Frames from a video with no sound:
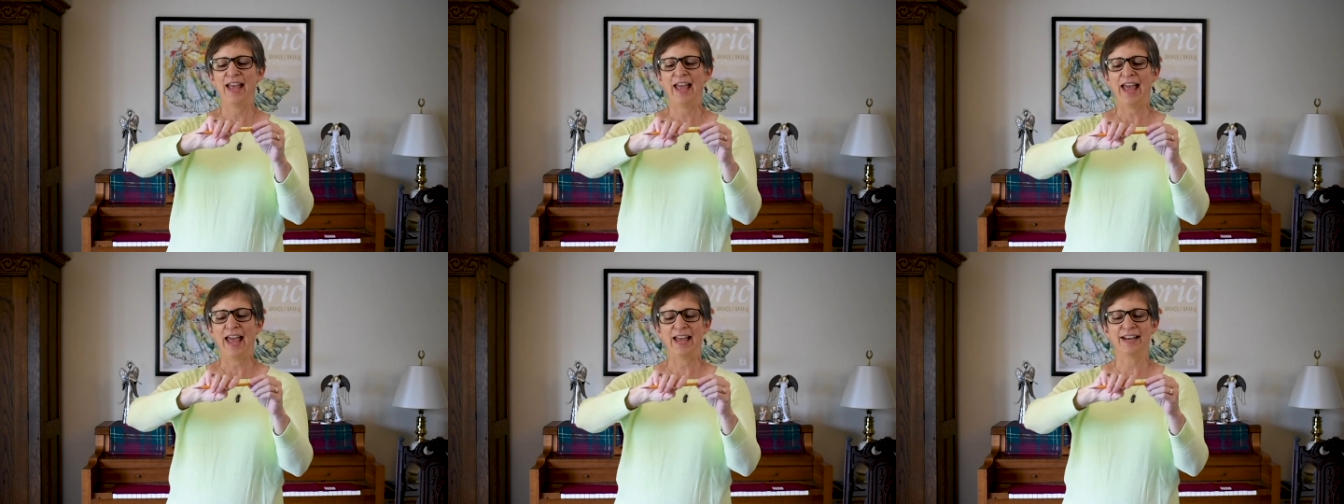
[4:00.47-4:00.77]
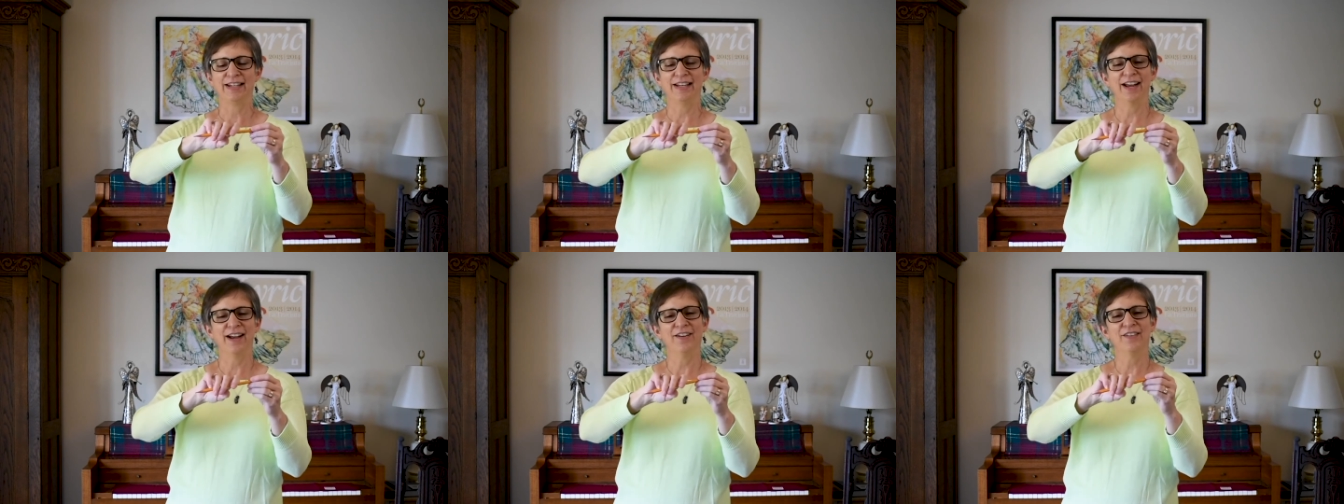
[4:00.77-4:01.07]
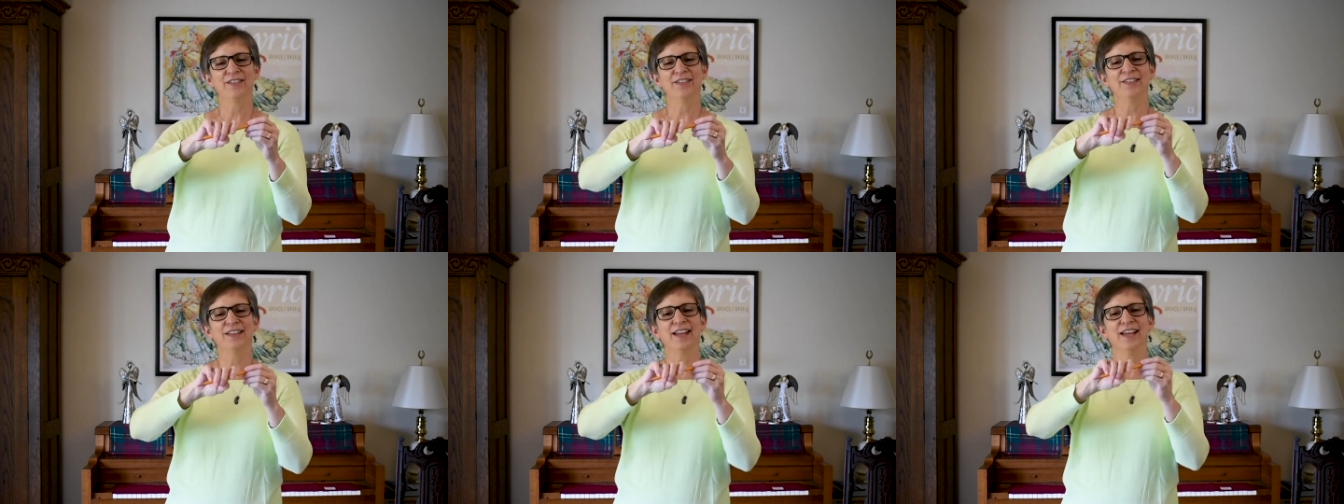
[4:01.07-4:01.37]
And
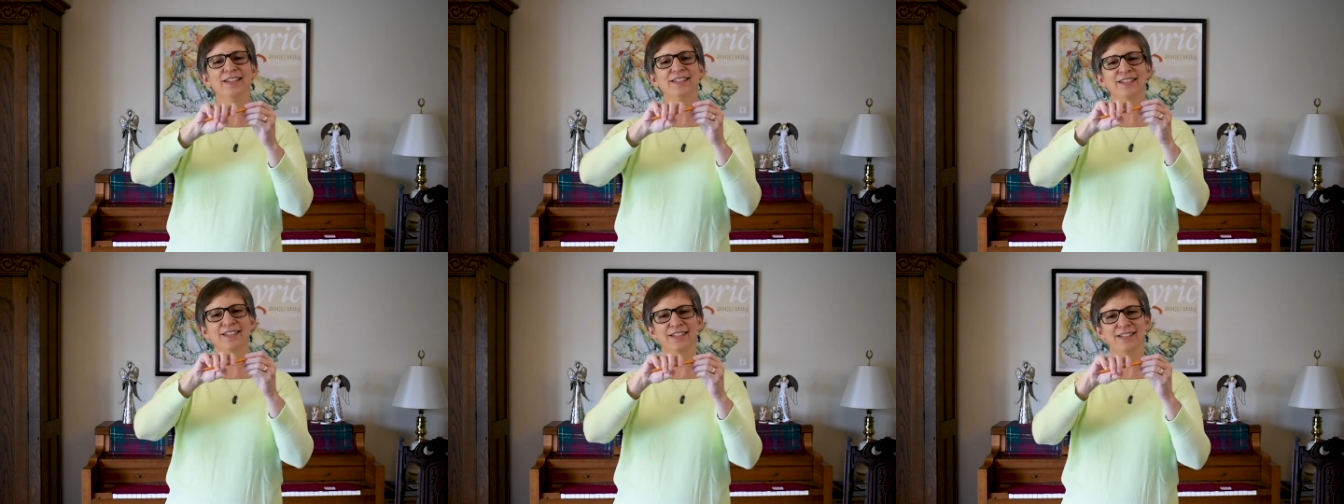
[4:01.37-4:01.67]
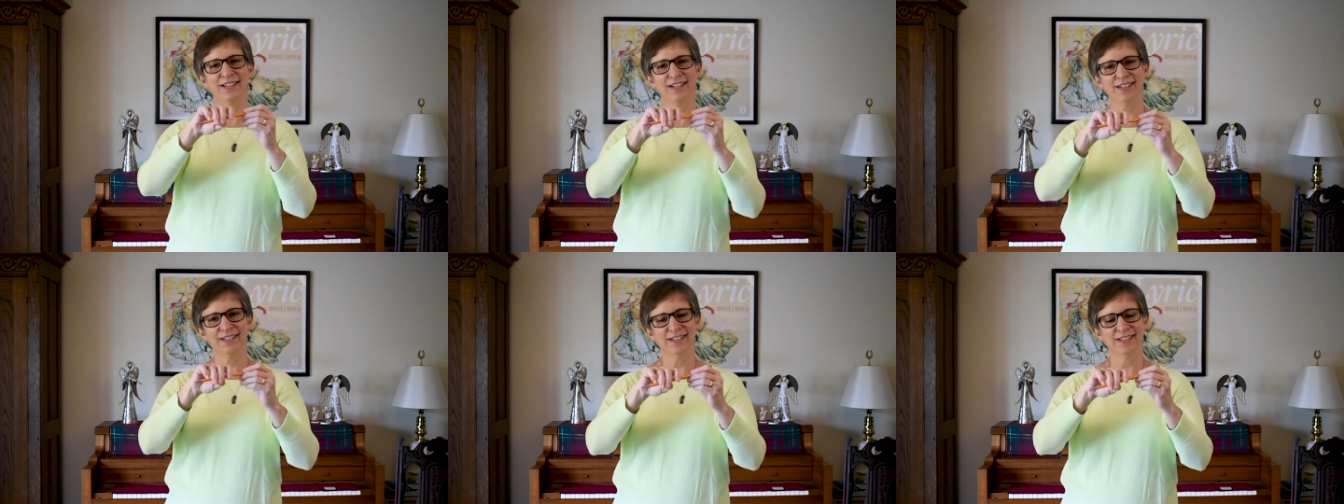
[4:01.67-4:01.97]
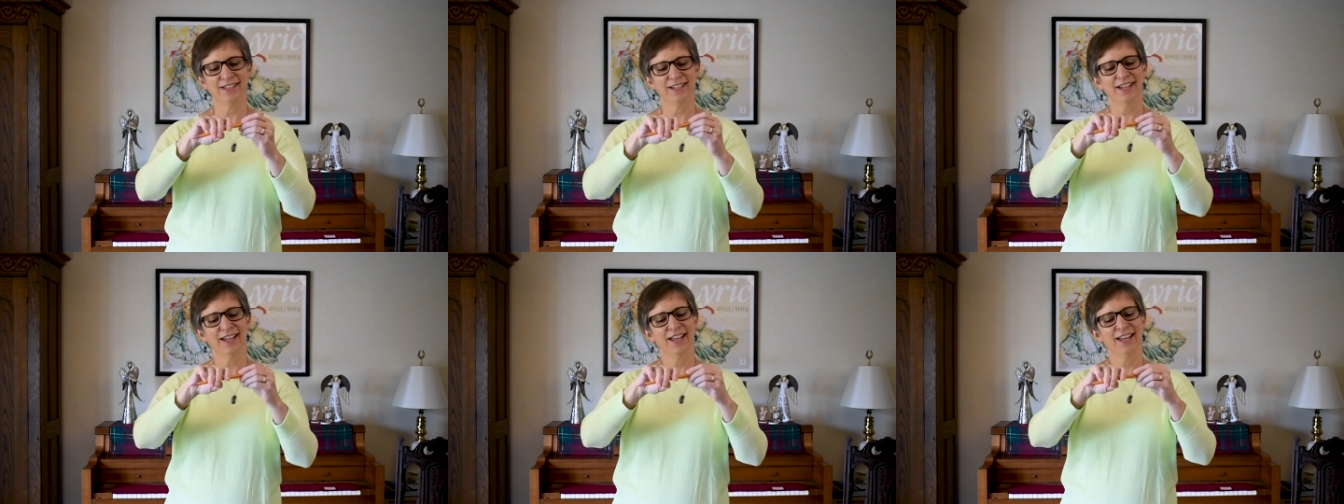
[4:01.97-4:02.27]
now let's
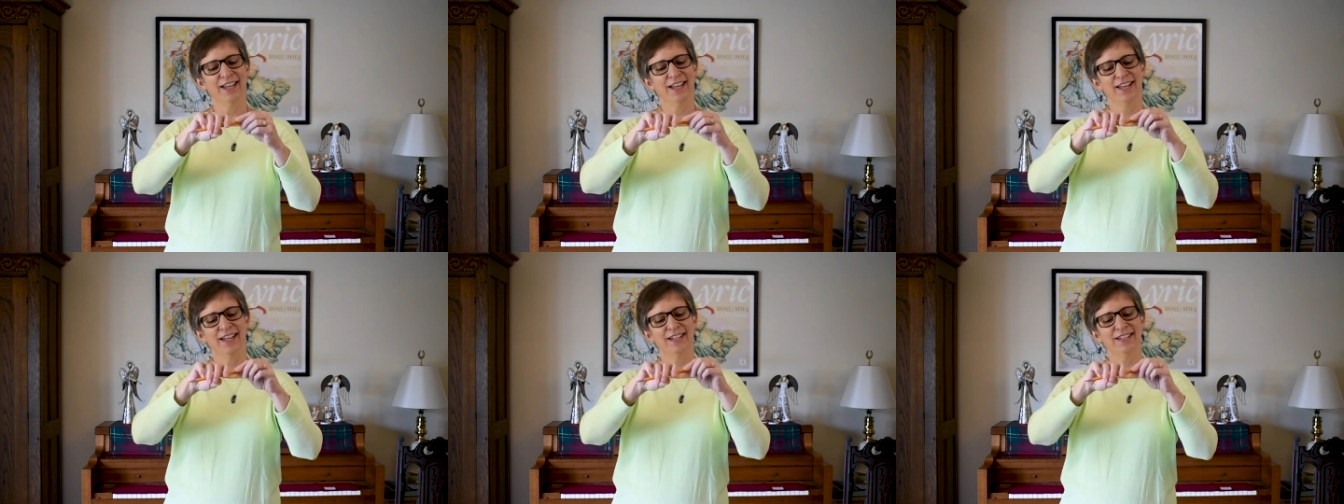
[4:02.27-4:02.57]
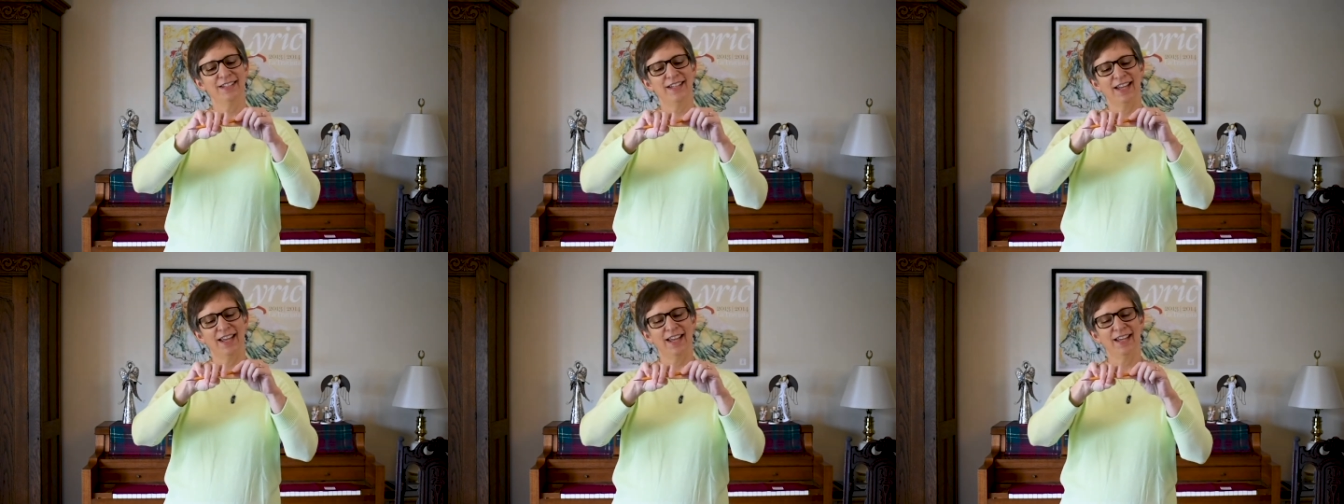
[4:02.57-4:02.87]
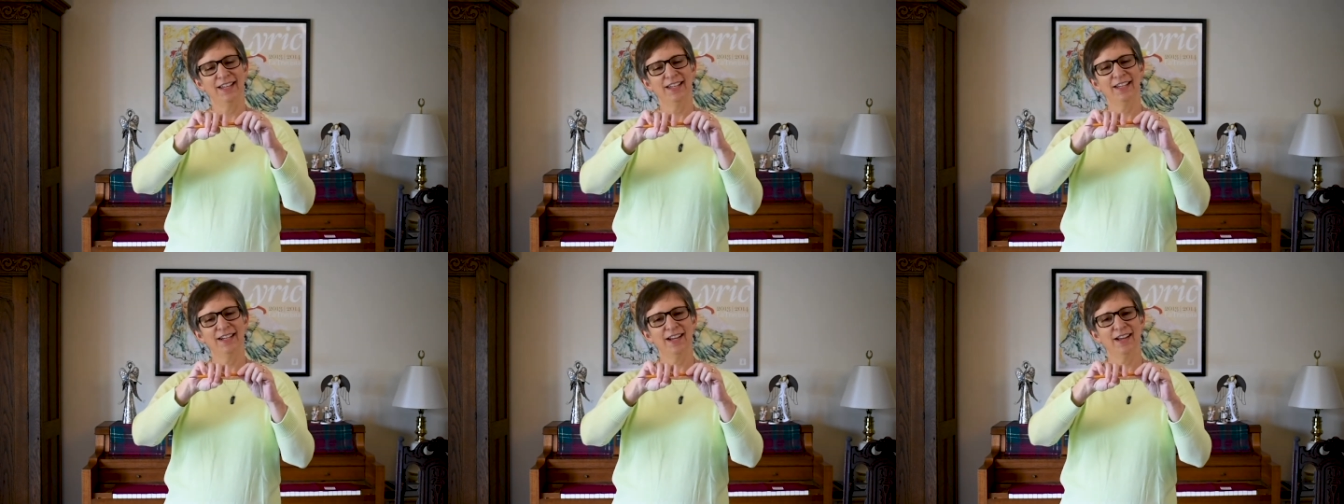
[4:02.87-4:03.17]
just
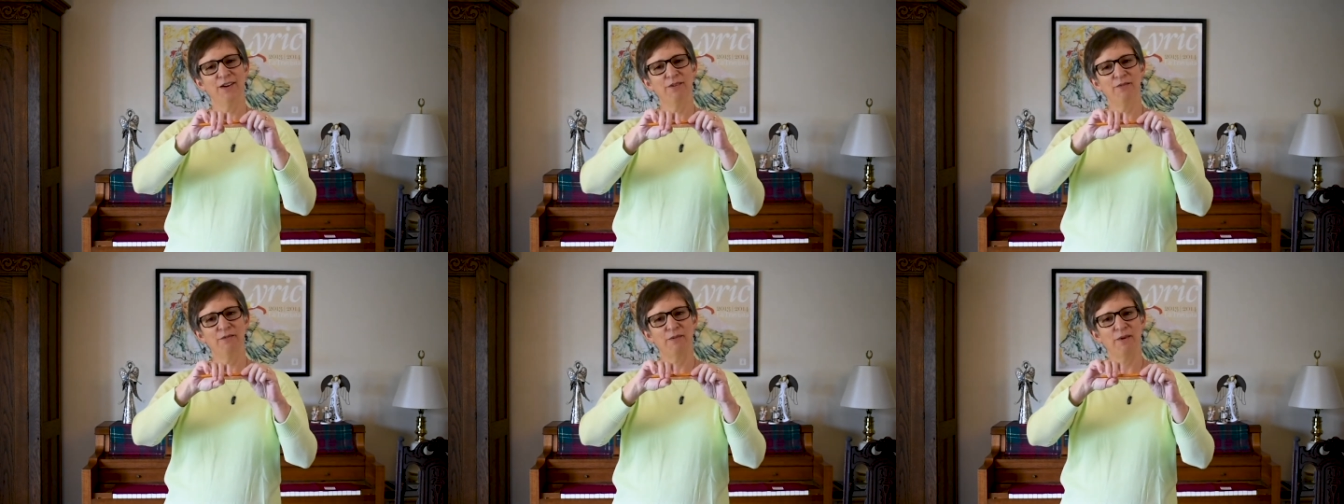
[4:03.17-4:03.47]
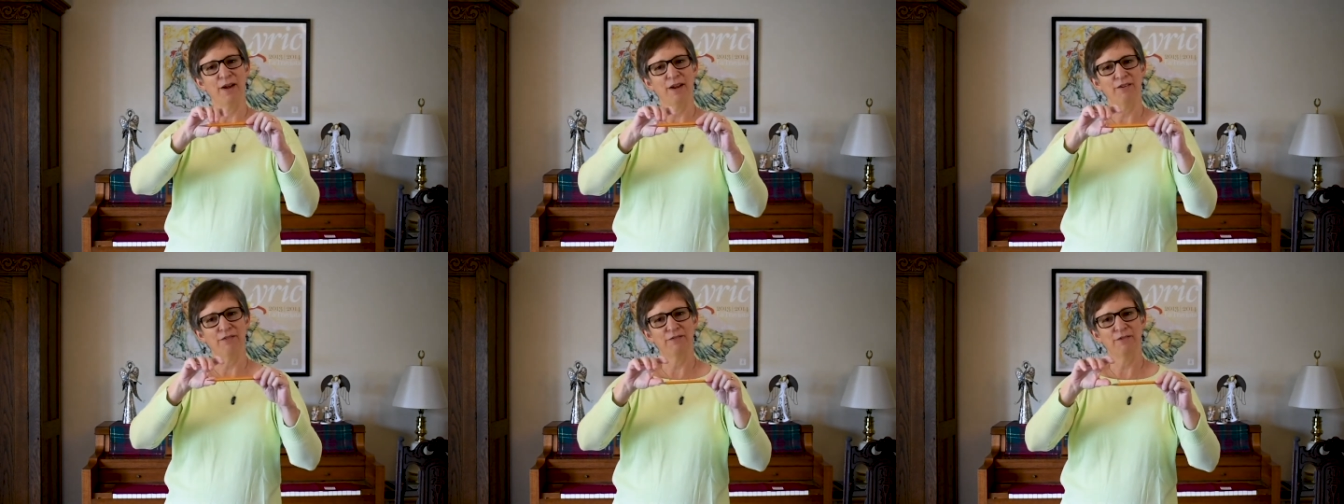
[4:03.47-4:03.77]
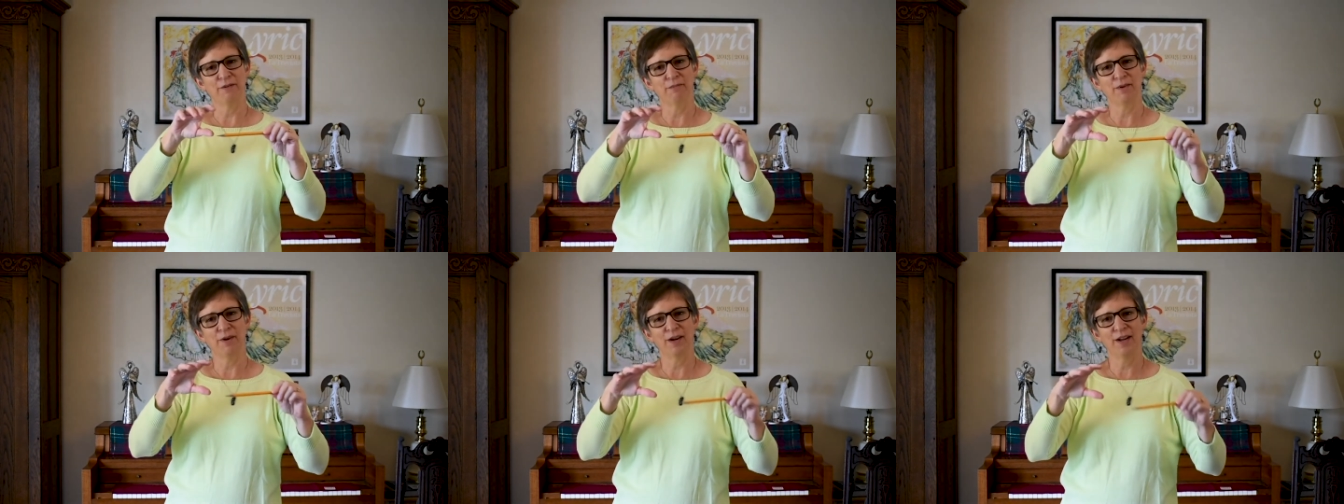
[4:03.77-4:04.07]
take it away
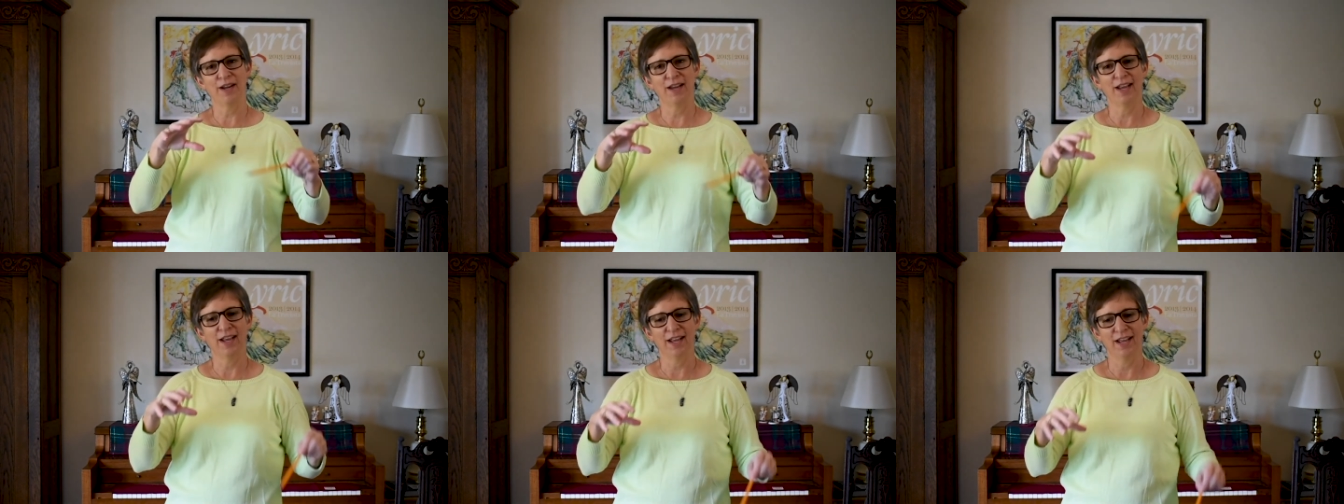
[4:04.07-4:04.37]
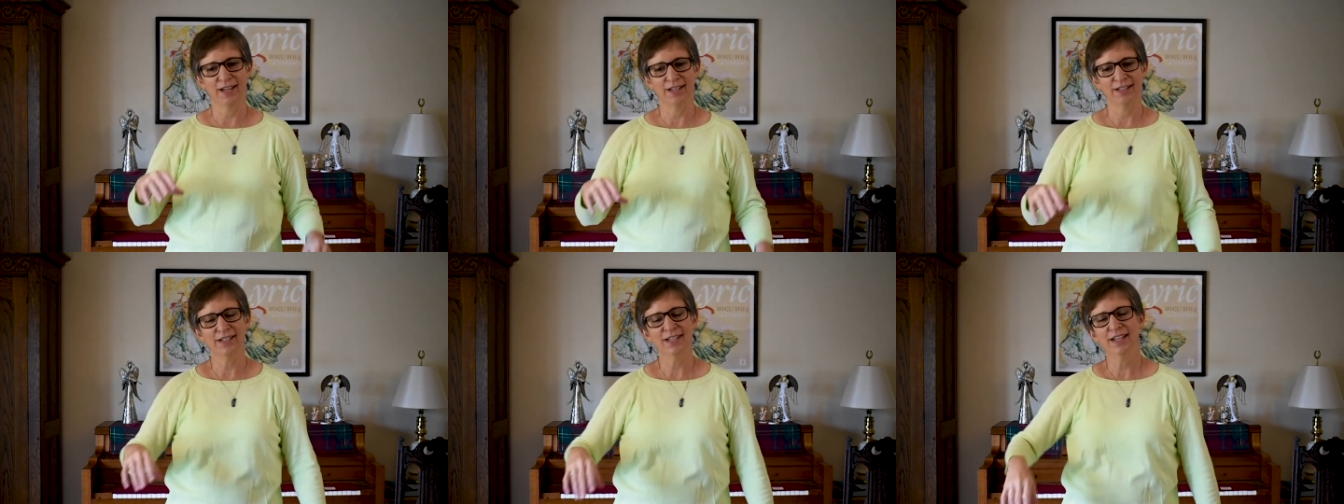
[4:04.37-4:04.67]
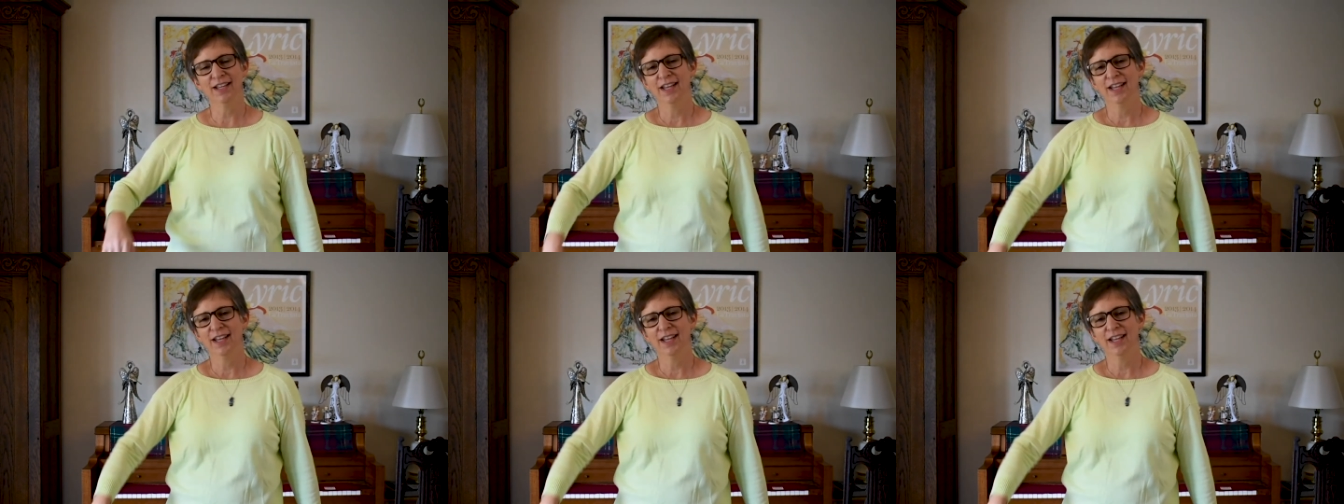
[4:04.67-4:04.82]
from our hand